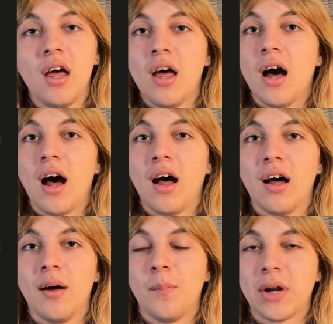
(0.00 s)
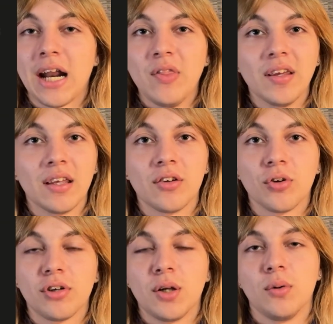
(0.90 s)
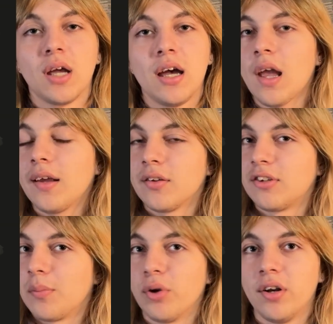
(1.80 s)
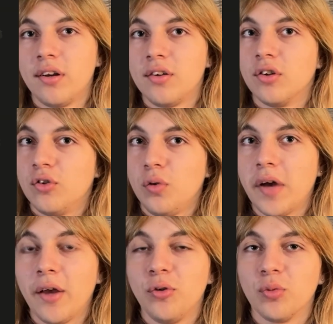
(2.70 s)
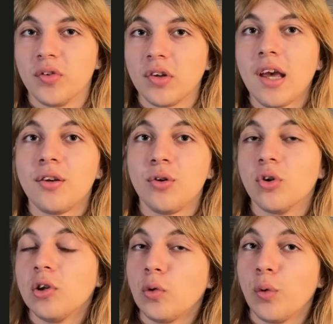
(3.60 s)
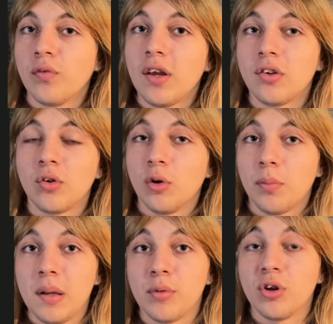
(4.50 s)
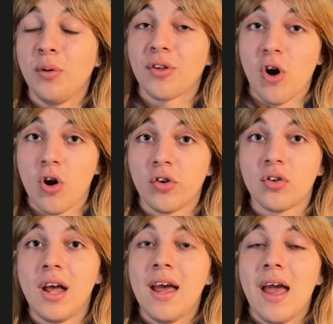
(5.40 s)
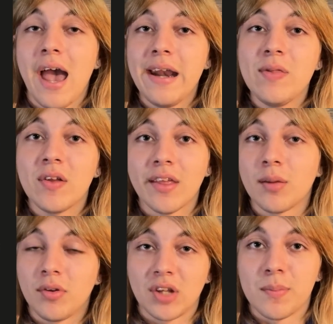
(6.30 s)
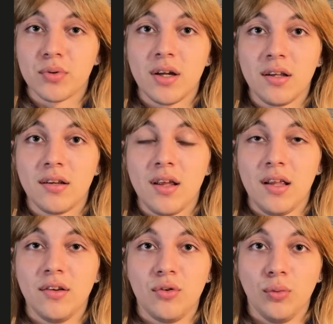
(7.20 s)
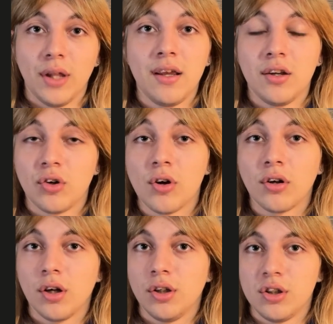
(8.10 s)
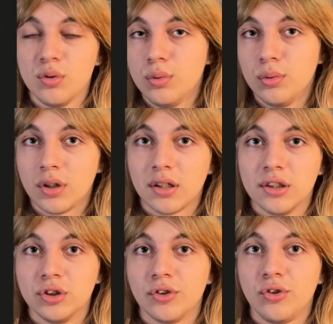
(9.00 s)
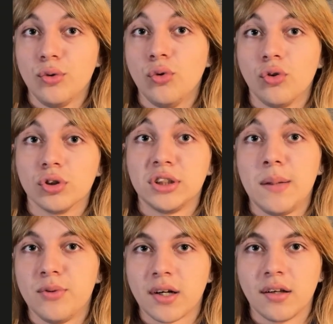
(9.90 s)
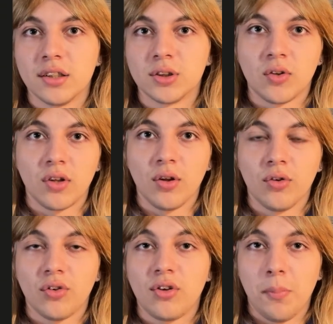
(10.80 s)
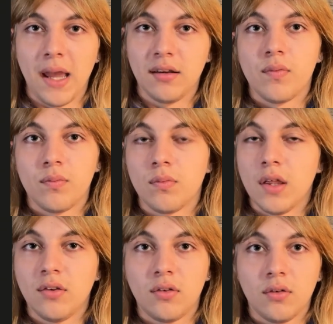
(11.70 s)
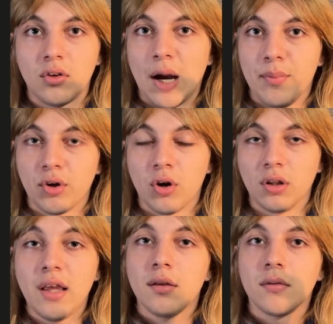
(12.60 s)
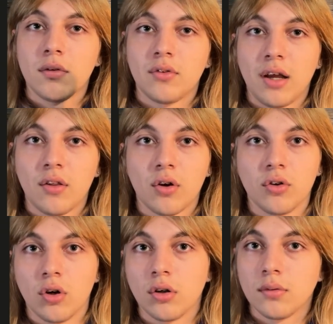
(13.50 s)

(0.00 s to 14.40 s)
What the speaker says: But I think it turned out okay. Separated it into 2 values once again. You can do it with faces, you can do it with people, you can do it with cars. Anything that can be separated into light and dark, you can just use your shape recognition skills to paint it. This, top of the car light, side of the car dark.